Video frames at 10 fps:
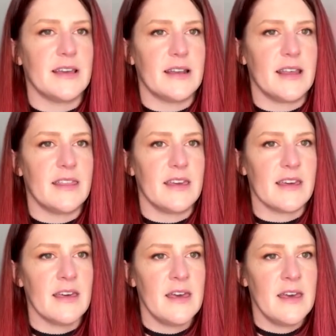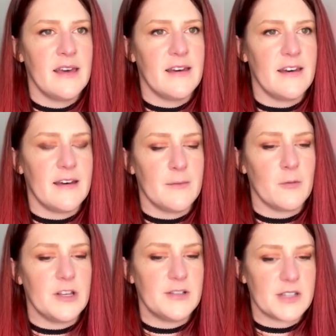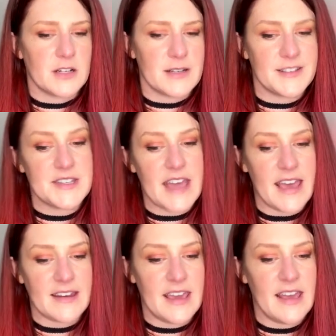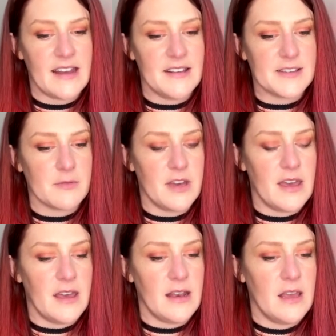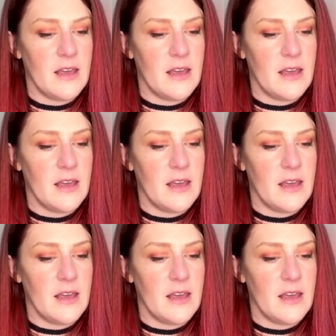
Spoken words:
And I think when you start to stagnate is when